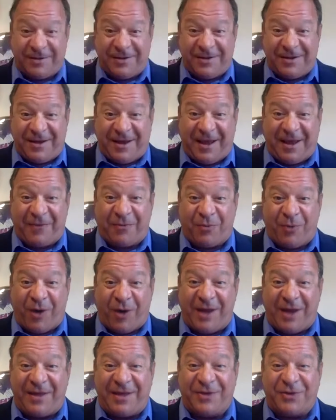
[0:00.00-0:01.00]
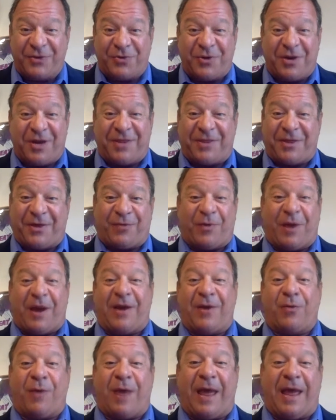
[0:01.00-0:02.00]
And why they do nothing right
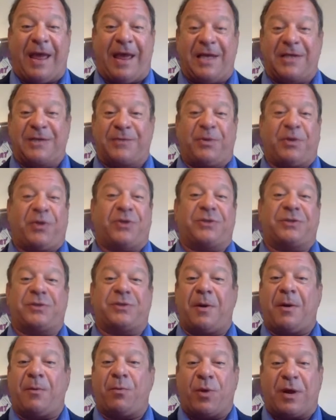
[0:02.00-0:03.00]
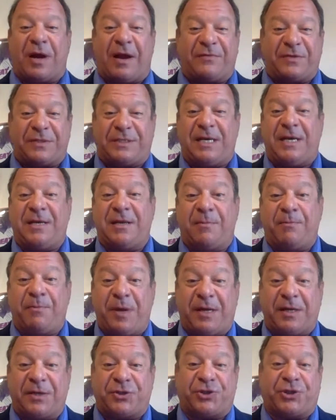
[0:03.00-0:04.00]
away is because what I've seen, the
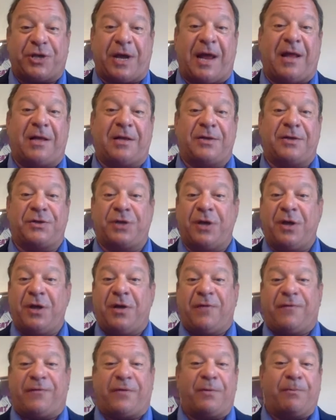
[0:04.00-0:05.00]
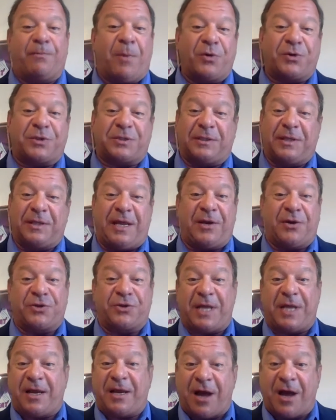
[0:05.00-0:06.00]
biggest challenge for most leaders,
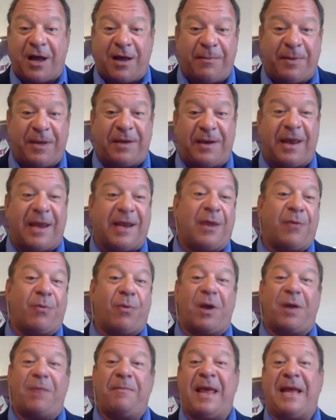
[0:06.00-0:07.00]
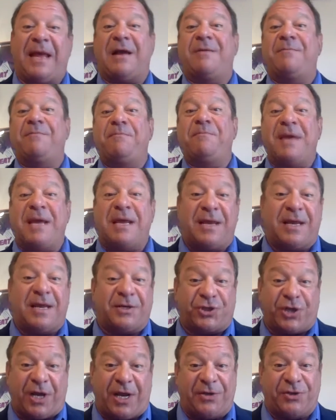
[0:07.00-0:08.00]
they come in and they want to make immediate
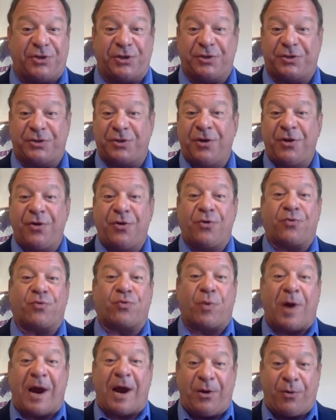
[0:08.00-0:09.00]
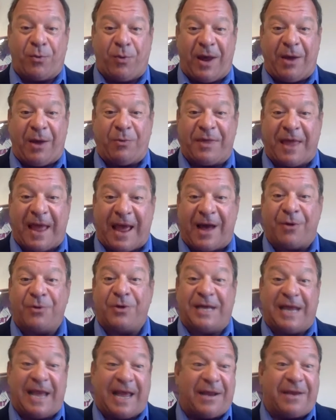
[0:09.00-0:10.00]
changes right away
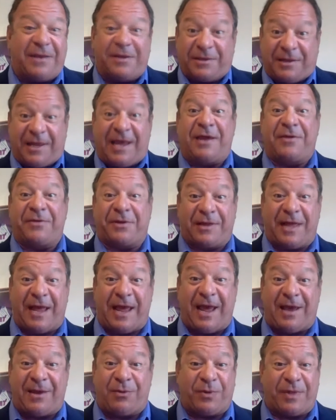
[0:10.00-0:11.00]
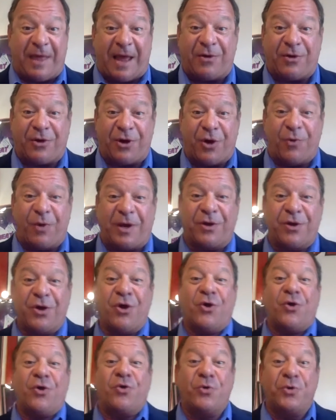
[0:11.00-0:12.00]
without getting the lay of the land, without knowing
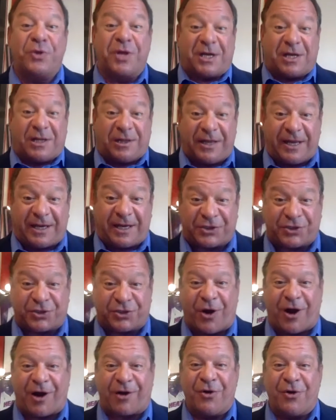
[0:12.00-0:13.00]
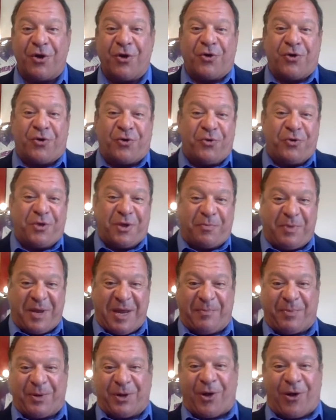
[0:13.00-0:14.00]
who the cliques are, who the
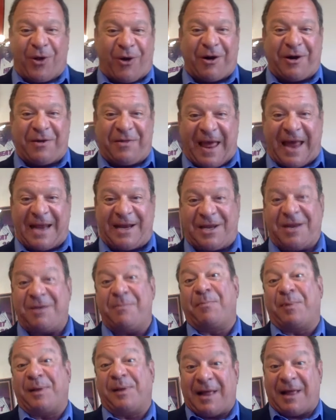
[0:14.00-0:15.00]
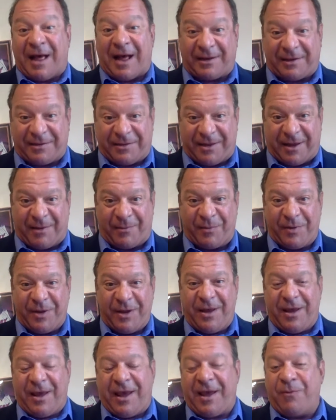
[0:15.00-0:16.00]
people are that can block them.
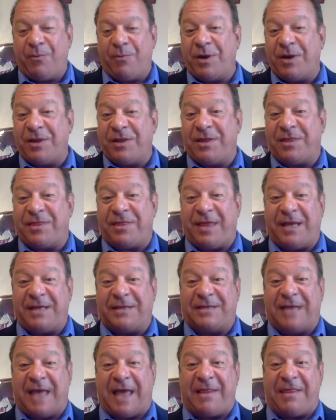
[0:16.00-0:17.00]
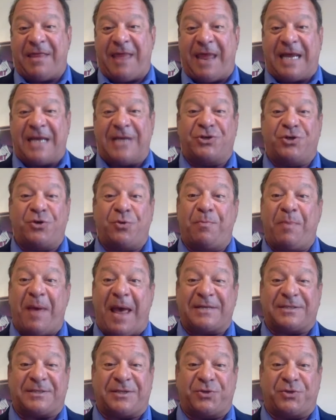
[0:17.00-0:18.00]
And one of the things that they can do
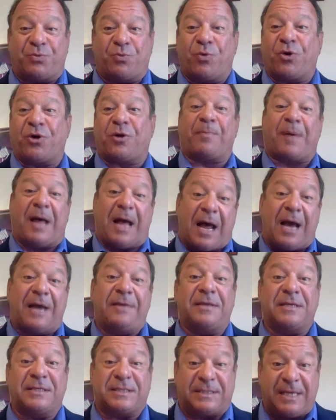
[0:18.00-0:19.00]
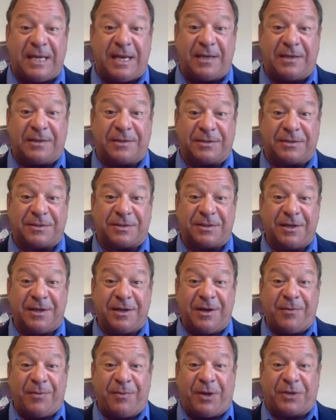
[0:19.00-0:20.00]
best is work behind the scenes,
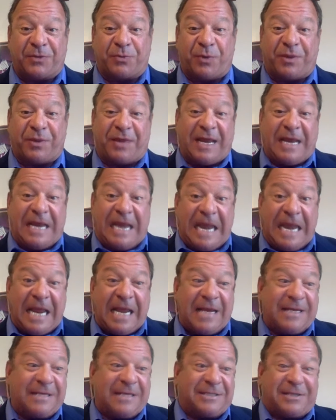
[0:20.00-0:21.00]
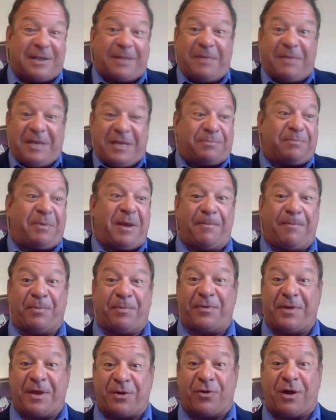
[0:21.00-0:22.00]
because what they need is some of these people
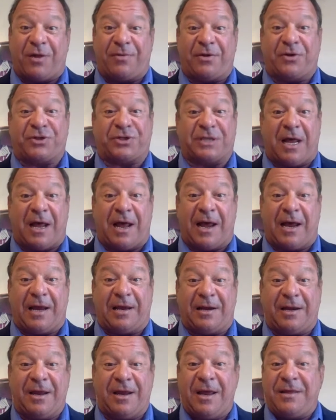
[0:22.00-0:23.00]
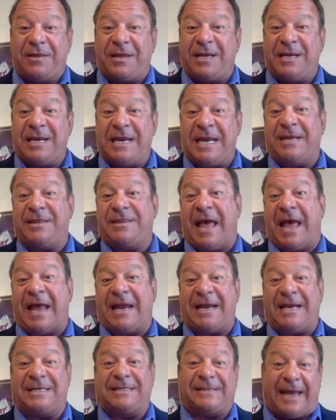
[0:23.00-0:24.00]
that are on their side. They need
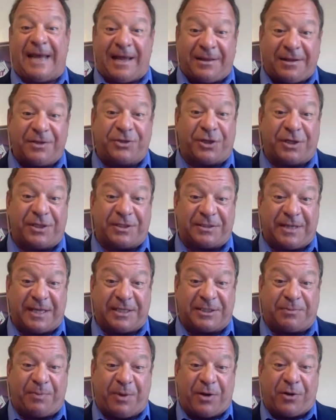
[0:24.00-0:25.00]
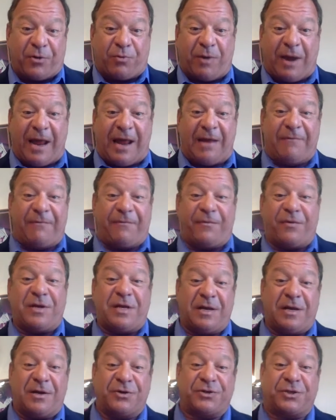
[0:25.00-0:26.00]
that intelligence that's been around for
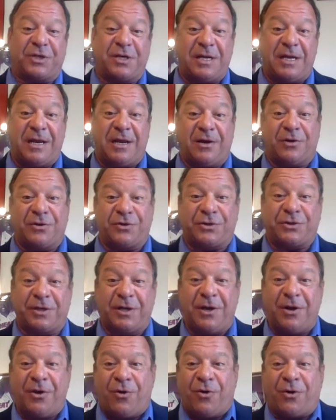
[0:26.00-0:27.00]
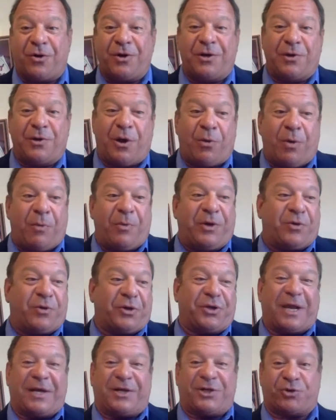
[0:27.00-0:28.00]
years and years, or what we call
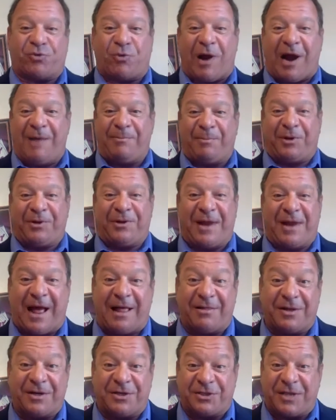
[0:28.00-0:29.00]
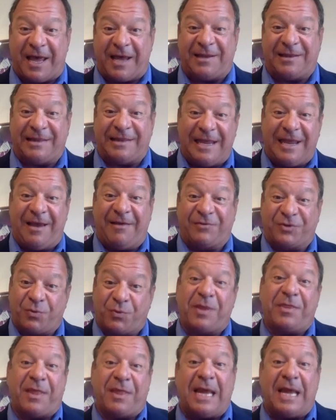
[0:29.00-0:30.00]
that tribal knowledge that leaves
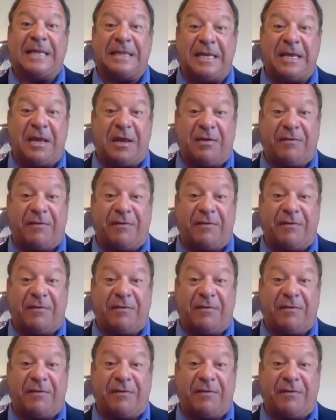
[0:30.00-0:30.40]
when they leave.